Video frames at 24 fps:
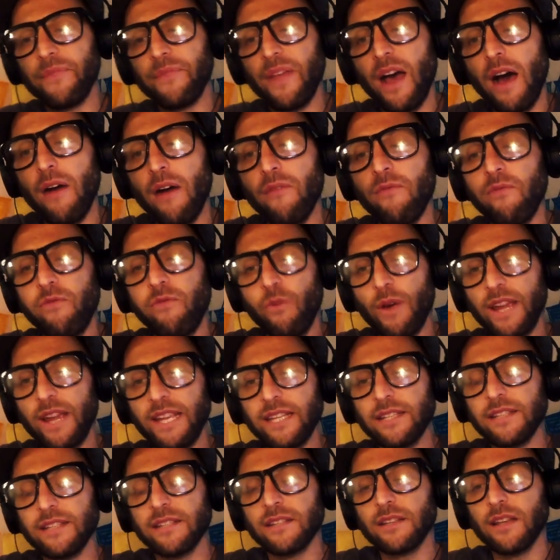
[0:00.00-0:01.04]
a
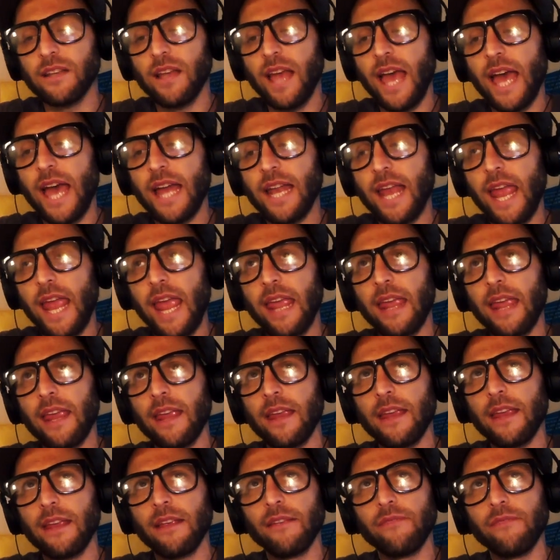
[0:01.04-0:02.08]
voice and
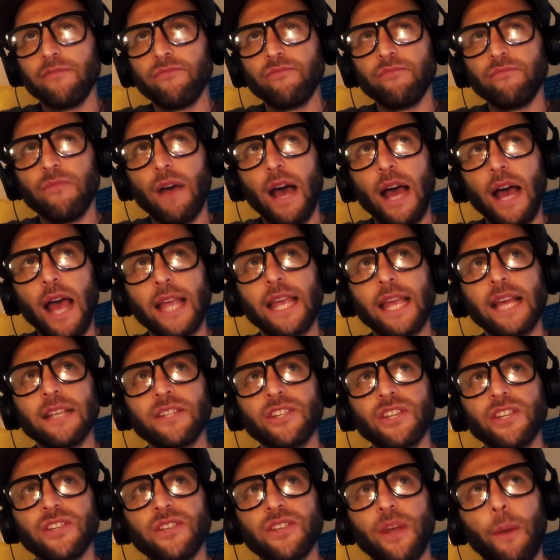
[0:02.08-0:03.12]
I guess
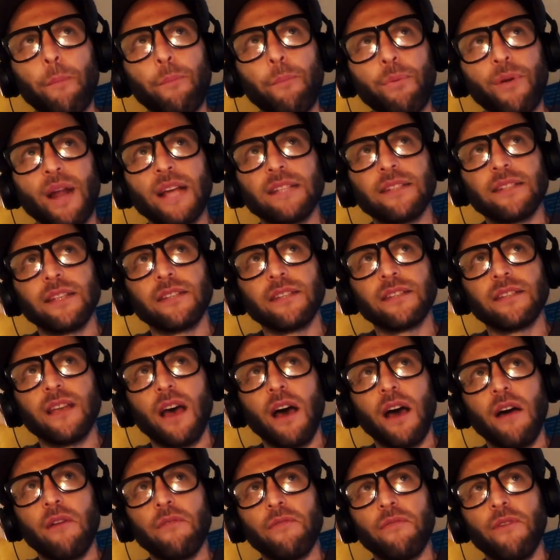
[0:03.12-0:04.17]
just a presence
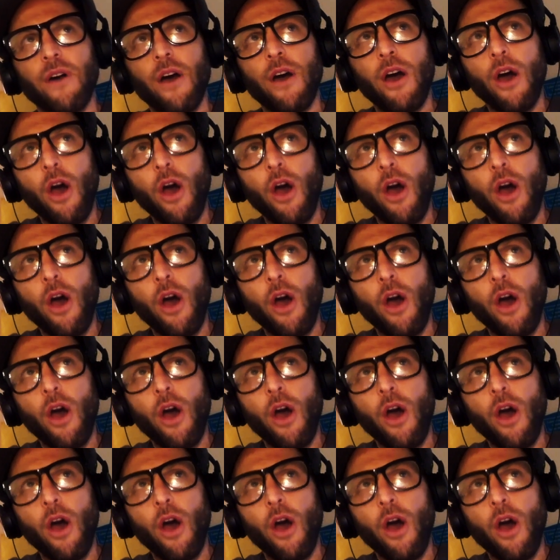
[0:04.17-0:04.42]
of